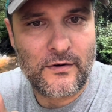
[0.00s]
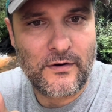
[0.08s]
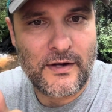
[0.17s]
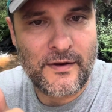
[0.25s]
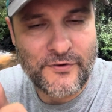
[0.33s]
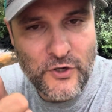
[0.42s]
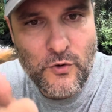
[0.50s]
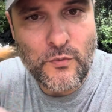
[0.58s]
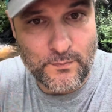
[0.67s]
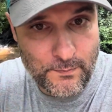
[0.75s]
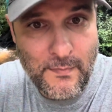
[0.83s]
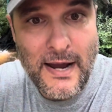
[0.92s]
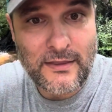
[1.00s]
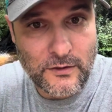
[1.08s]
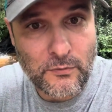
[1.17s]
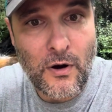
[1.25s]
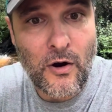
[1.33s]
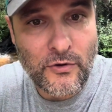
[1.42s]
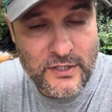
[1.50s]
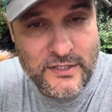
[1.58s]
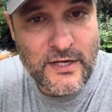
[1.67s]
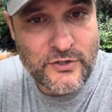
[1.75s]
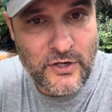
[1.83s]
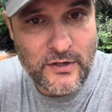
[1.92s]
if you make the wrong
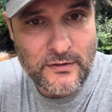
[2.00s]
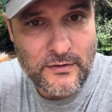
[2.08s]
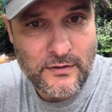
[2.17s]
decision,